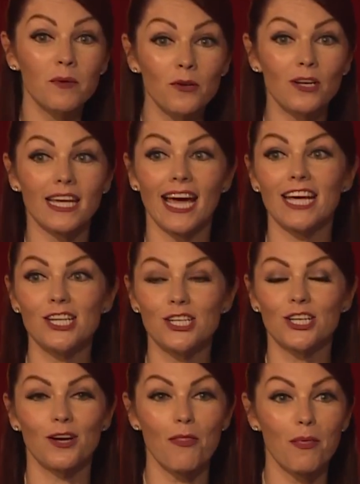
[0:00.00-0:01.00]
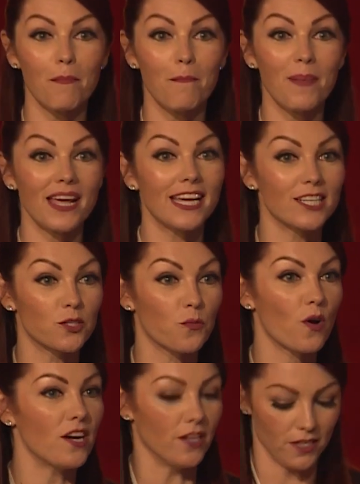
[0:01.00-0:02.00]
communication, the
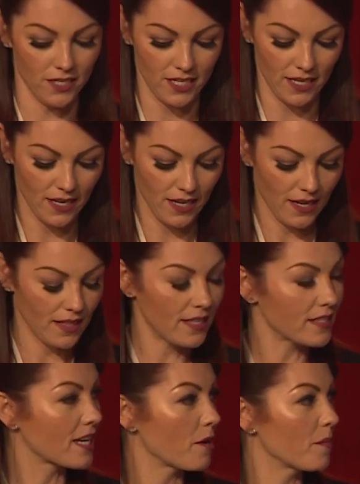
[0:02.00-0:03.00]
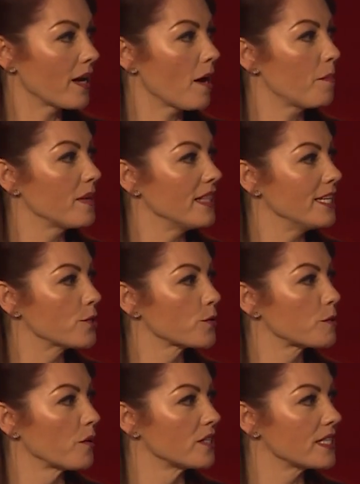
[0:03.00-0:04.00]
biggest word that's coming up in
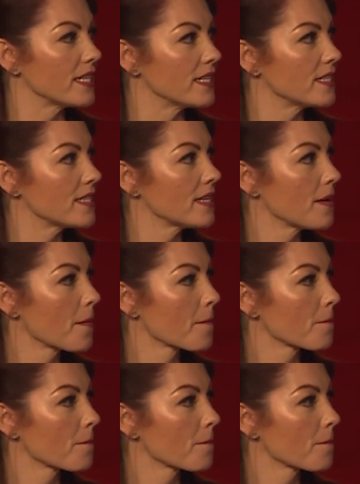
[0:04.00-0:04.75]
these responses.